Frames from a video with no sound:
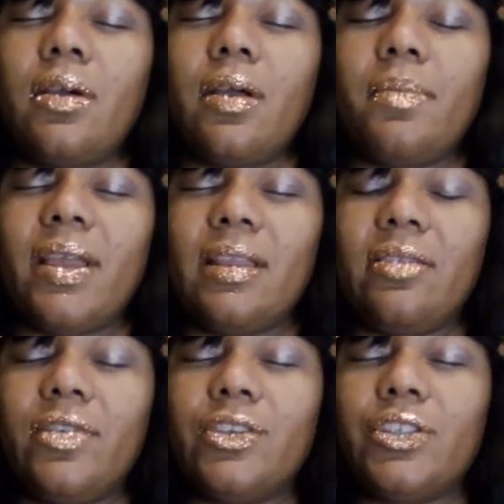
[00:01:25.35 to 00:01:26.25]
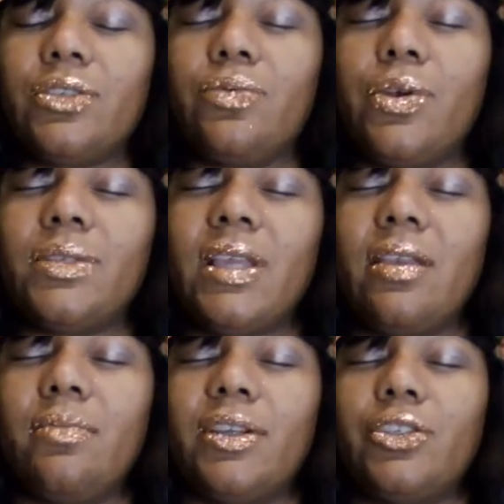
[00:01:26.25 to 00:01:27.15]
I might even just
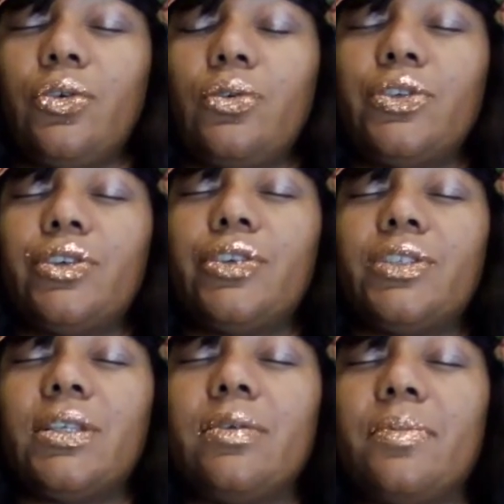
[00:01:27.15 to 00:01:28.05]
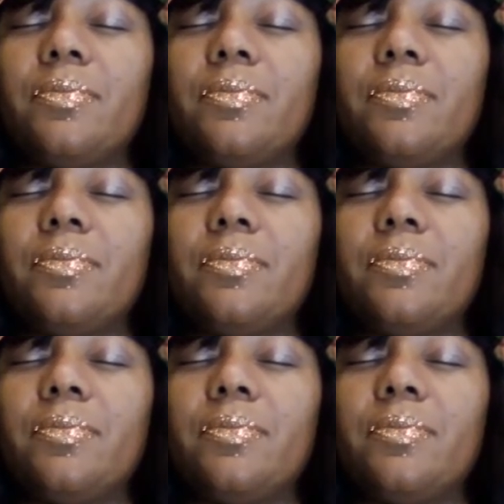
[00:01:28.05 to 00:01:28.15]
rotate my shoulders.